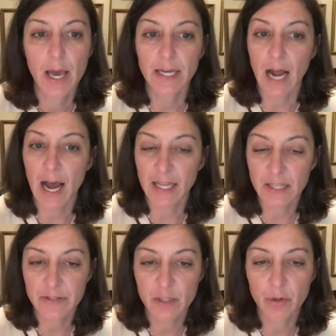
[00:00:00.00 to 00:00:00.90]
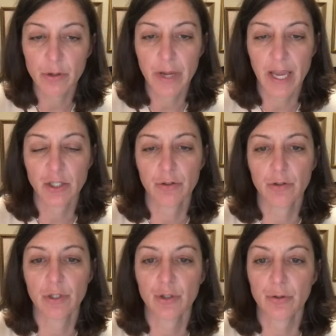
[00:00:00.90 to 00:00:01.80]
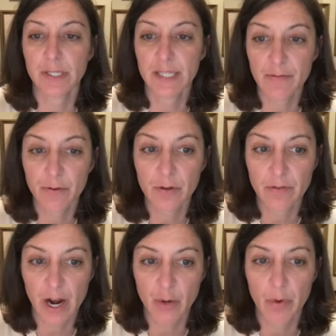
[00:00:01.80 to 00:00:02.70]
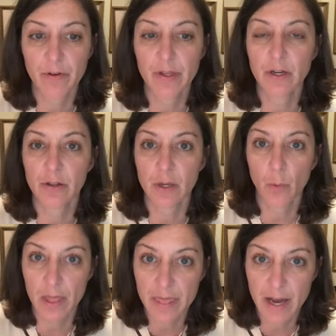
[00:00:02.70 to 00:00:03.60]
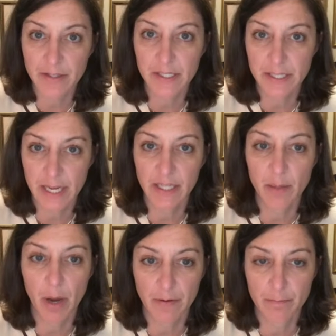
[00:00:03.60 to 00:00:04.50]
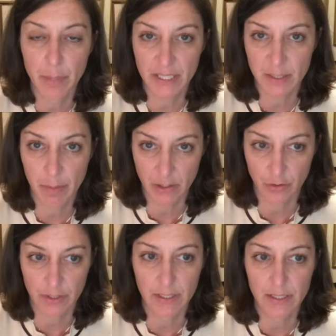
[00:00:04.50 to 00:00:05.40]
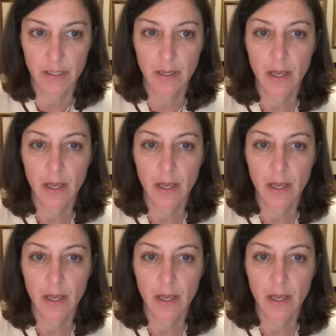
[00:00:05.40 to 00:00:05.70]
at a highly visible location to ensure a safer environment for the nearly 1,000 daily bus patrons.